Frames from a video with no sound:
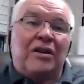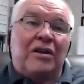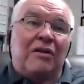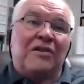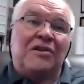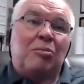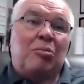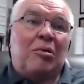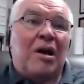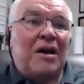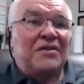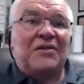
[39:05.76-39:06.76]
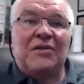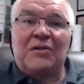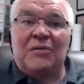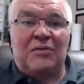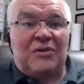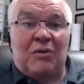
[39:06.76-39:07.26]
This applies
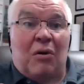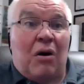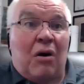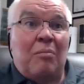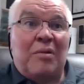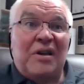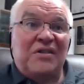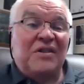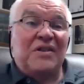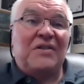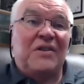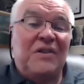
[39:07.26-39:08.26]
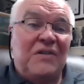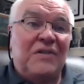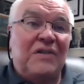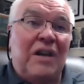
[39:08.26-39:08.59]
to all businesses.